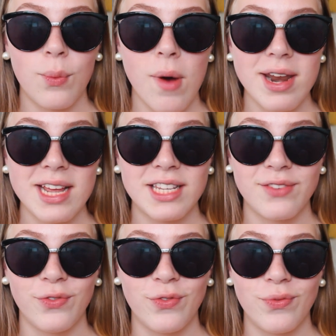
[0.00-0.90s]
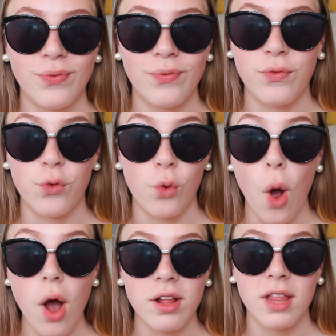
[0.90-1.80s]
what is
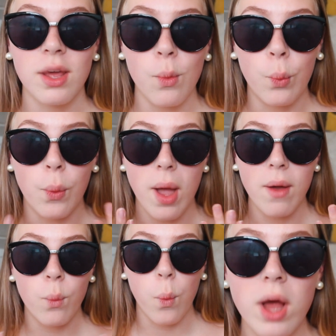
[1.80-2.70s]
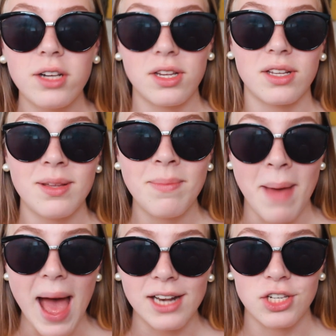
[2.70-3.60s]
wrong? Like what doesn't
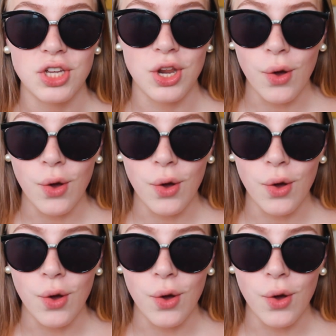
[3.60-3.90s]
match, you